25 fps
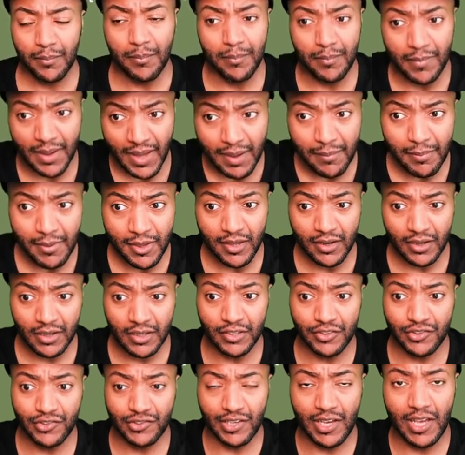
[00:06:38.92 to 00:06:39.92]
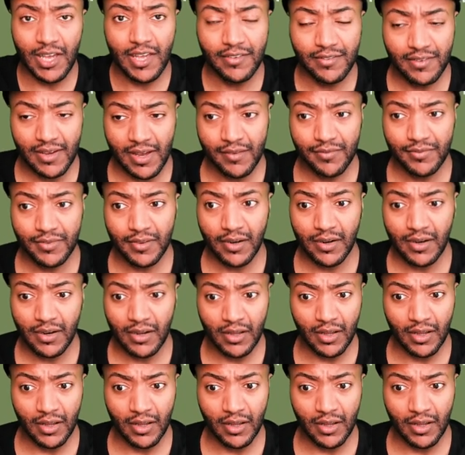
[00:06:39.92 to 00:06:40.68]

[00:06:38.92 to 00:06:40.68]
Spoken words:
Maybe it could change after